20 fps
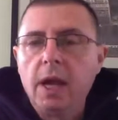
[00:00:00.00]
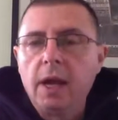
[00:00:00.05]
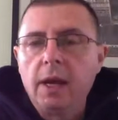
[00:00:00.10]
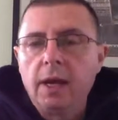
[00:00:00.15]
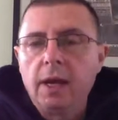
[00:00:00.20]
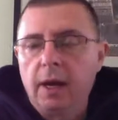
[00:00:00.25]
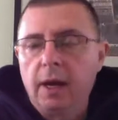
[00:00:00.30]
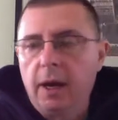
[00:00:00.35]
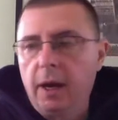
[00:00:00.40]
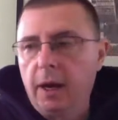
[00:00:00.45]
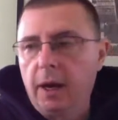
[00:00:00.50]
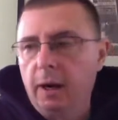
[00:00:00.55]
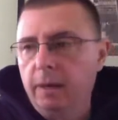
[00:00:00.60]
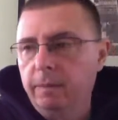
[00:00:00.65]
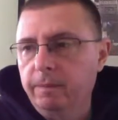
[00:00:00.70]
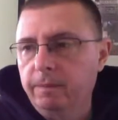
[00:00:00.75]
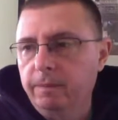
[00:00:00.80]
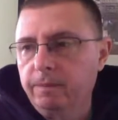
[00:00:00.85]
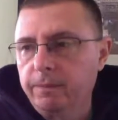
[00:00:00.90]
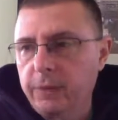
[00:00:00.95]

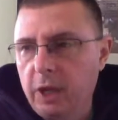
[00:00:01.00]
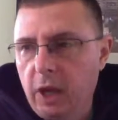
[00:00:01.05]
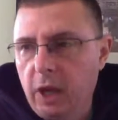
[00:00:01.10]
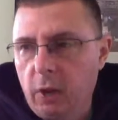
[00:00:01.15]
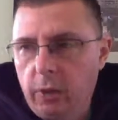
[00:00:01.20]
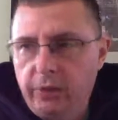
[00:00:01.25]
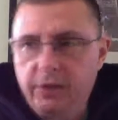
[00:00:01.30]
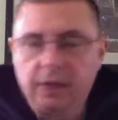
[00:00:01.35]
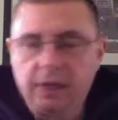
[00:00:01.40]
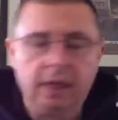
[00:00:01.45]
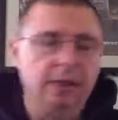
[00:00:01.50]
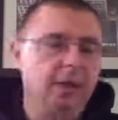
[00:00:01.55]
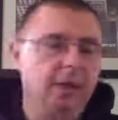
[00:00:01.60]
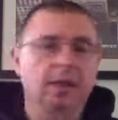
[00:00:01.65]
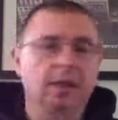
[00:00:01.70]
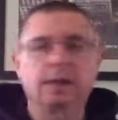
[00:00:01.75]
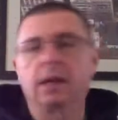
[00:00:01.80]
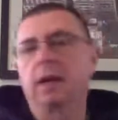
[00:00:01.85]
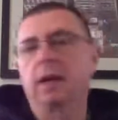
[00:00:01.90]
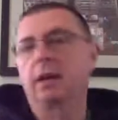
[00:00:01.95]
We've seen
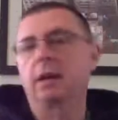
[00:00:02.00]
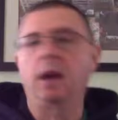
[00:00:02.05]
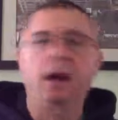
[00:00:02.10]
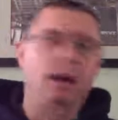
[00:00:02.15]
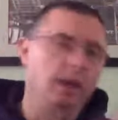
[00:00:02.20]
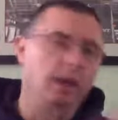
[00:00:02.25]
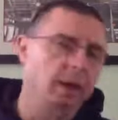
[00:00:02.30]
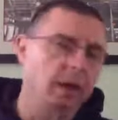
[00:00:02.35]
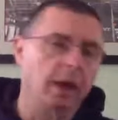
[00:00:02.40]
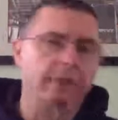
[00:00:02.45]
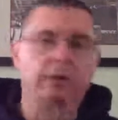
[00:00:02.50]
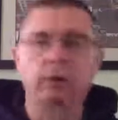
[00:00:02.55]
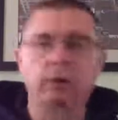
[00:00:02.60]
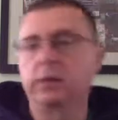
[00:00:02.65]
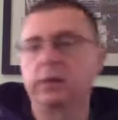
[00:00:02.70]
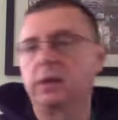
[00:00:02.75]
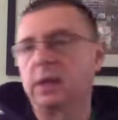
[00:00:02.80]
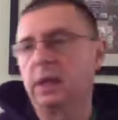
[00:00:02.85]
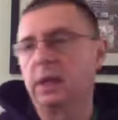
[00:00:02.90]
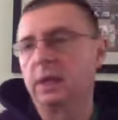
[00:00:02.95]
things like 9/11. We've
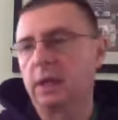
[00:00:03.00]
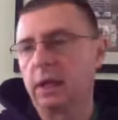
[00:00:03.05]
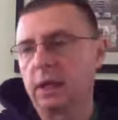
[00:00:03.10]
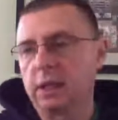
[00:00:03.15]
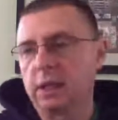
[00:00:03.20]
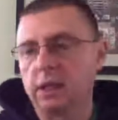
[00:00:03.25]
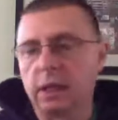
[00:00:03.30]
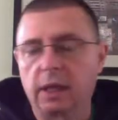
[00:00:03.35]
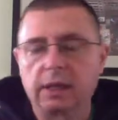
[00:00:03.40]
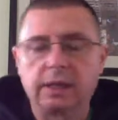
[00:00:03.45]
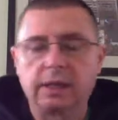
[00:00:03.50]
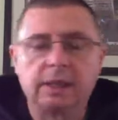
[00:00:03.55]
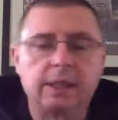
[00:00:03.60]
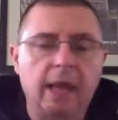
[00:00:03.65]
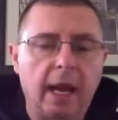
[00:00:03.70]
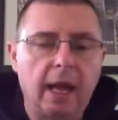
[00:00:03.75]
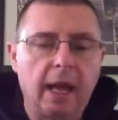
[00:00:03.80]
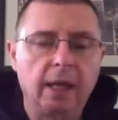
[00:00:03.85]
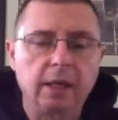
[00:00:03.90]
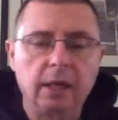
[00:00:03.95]
seen things like
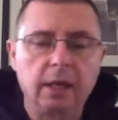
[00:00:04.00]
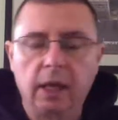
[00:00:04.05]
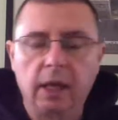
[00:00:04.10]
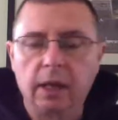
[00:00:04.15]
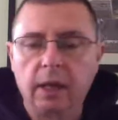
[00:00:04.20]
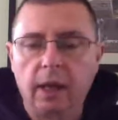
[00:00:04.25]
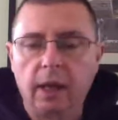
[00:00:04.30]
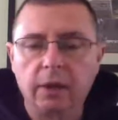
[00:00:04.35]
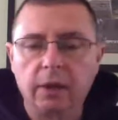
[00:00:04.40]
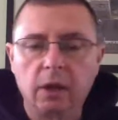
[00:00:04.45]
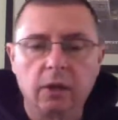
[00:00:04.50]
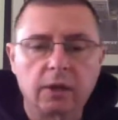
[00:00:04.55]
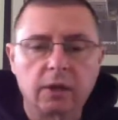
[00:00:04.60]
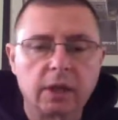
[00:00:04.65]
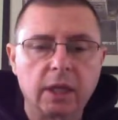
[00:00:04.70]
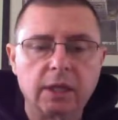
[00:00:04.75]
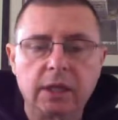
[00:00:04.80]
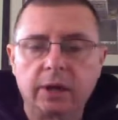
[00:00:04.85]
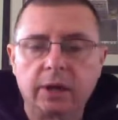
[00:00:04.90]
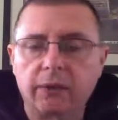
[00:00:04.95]
Sandy. And the
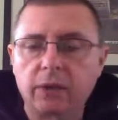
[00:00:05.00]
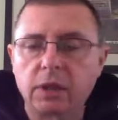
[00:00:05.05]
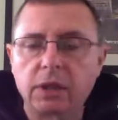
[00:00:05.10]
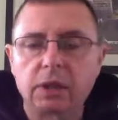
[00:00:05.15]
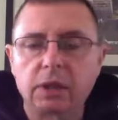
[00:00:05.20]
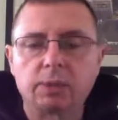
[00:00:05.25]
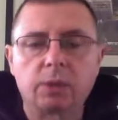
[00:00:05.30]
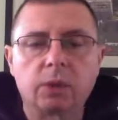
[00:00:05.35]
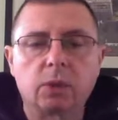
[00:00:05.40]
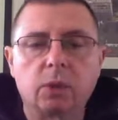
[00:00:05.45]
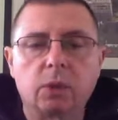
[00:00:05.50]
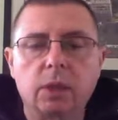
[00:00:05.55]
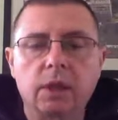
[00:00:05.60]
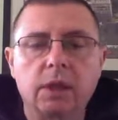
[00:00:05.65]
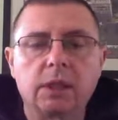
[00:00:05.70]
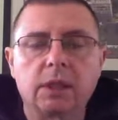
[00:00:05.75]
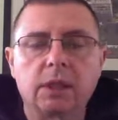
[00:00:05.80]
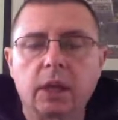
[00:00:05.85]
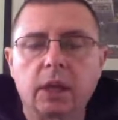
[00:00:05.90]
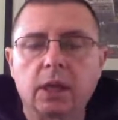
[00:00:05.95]
differences between
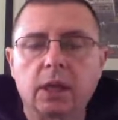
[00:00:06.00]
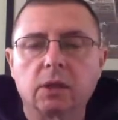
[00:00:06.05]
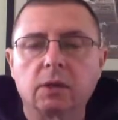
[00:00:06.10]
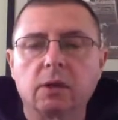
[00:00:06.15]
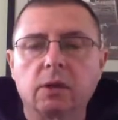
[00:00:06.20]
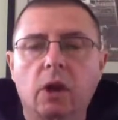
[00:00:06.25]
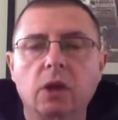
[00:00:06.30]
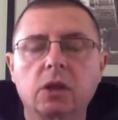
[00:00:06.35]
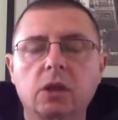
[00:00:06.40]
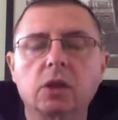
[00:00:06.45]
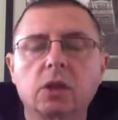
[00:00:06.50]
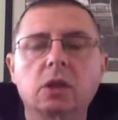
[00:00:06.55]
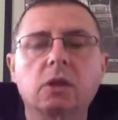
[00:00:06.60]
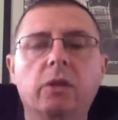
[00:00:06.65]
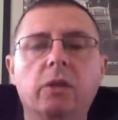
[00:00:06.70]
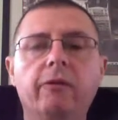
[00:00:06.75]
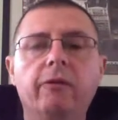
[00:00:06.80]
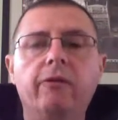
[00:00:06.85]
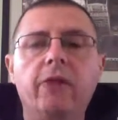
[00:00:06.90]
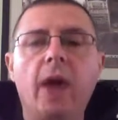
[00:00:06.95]
these things are just
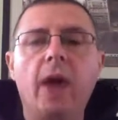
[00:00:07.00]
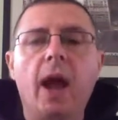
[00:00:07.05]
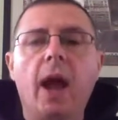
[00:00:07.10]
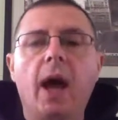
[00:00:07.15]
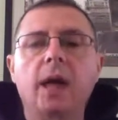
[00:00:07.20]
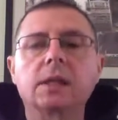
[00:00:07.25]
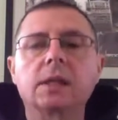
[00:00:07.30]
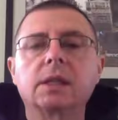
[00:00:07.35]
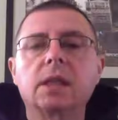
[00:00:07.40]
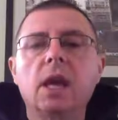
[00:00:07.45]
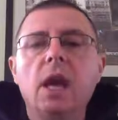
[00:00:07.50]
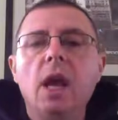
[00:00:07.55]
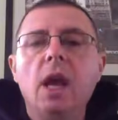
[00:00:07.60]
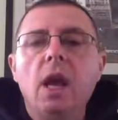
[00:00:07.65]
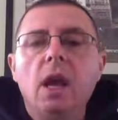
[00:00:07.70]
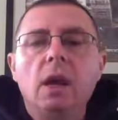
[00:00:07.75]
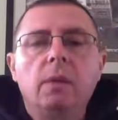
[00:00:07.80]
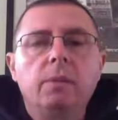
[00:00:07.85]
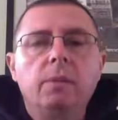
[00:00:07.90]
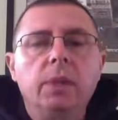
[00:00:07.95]
so vast,
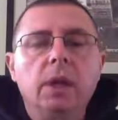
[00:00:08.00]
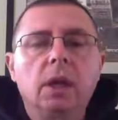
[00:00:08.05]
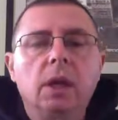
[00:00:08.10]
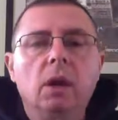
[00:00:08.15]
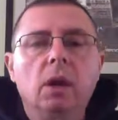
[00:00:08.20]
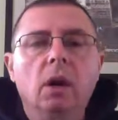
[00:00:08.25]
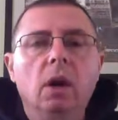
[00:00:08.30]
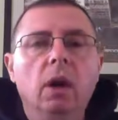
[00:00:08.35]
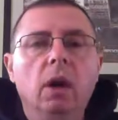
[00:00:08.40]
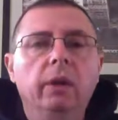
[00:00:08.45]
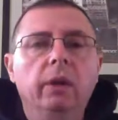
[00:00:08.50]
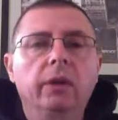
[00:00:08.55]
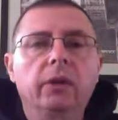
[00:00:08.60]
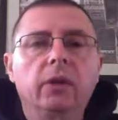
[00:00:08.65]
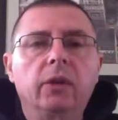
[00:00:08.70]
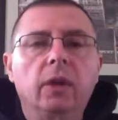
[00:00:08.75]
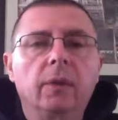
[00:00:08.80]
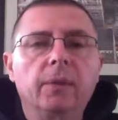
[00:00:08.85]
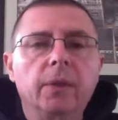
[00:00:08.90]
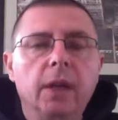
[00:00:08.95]

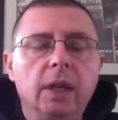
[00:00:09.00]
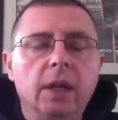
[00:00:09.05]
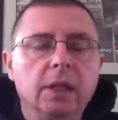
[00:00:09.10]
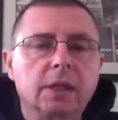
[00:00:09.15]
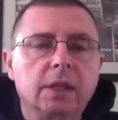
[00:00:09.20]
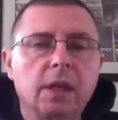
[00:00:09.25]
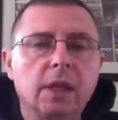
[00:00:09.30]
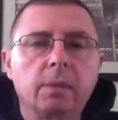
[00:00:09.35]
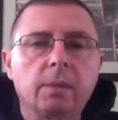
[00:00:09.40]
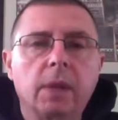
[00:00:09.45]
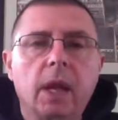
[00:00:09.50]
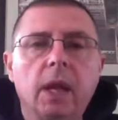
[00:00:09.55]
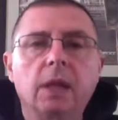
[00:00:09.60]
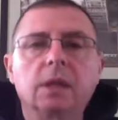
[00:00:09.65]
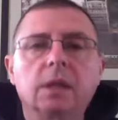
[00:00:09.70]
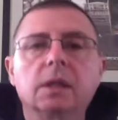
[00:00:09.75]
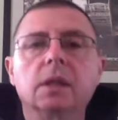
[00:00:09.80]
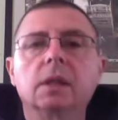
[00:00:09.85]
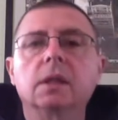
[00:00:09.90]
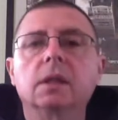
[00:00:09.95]
because in some
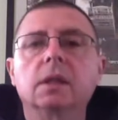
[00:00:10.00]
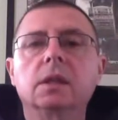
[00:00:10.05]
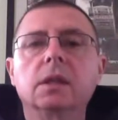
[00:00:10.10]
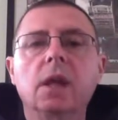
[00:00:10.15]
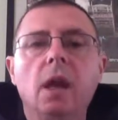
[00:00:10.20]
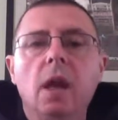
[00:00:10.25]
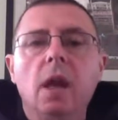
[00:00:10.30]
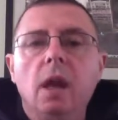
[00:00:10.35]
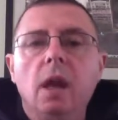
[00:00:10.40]
cases,